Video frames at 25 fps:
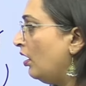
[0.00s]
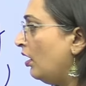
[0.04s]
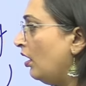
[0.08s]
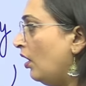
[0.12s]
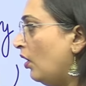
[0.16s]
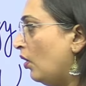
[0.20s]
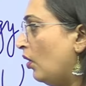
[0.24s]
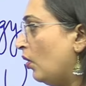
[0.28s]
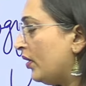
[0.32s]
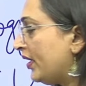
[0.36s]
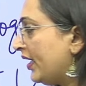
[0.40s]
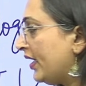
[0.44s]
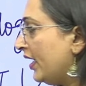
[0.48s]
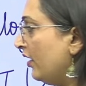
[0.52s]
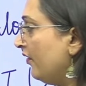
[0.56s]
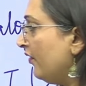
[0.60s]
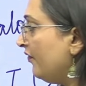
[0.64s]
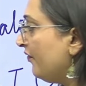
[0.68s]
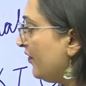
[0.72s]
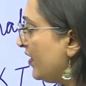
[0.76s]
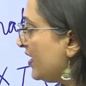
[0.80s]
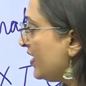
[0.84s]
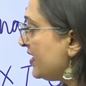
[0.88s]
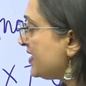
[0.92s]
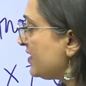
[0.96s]
Okay,
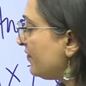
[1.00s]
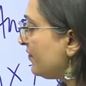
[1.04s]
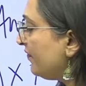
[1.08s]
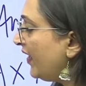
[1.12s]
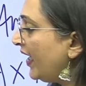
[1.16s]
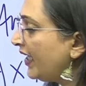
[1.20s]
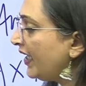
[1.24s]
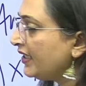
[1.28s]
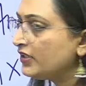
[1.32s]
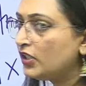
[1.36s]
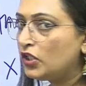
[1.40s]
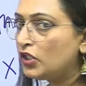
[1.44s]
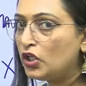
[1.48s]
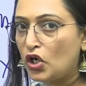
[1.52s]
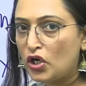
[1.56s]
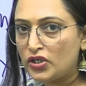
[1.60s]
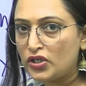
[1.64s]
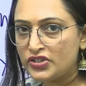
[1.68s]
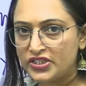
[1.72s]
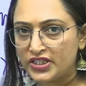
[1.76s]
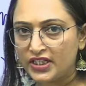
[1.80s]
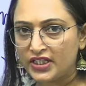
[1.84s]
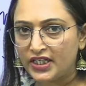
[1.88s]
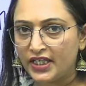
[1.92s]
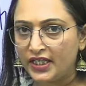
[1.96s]
first find the
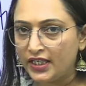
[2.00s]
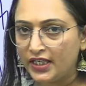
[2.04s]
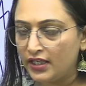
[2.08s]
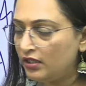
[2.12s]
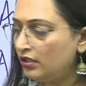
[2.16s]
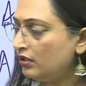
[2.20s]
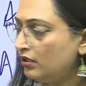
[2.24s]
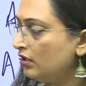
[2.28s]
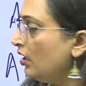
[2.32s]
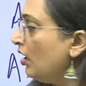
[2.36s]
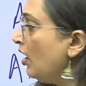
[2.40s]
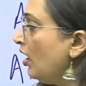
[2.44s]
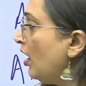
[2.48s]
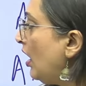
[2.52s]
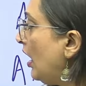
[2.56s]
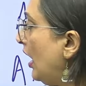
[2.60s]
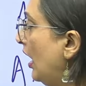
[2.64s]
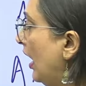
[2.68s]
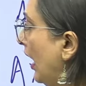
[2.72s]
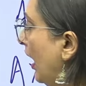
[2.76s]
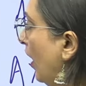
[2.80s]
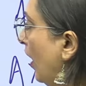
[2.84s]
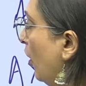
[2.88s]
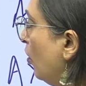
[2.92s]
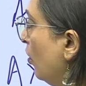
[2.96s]
logic here.
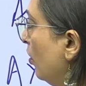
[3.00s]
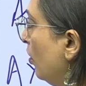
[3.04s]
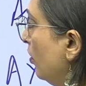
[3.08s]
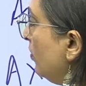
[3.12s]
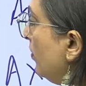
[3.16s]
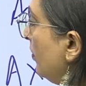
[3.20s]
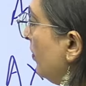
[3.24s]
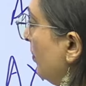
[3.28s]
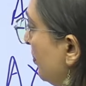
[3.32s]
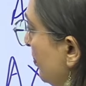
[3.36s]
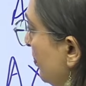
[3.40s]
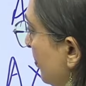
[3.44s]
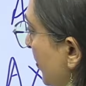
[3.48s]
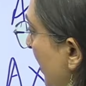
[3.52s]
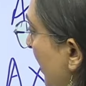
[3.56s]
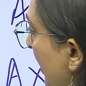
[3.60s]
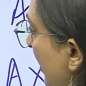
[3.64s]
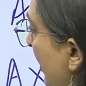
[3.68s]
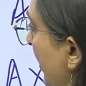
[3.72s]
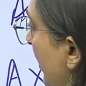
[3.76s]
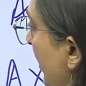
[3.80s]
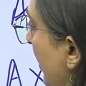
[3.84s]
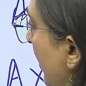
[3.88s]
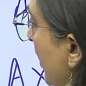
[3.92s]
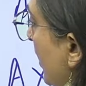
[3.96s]
How
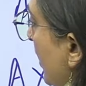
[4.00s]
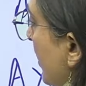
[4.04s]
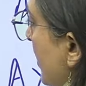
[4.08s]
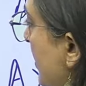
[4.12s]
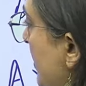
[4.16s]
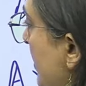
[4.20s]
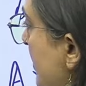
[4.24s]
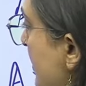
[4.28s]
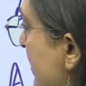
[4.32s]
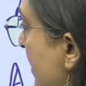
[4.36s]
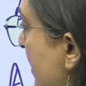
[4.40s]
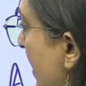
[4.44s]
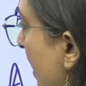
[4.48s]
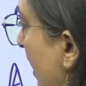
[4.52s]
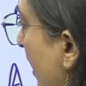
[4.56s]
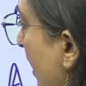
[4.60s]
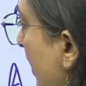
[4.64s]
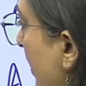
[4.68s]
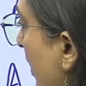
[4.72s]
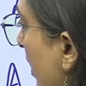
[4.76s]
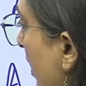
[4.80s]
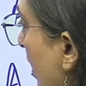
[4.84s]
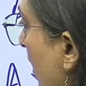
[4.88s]
B, Z,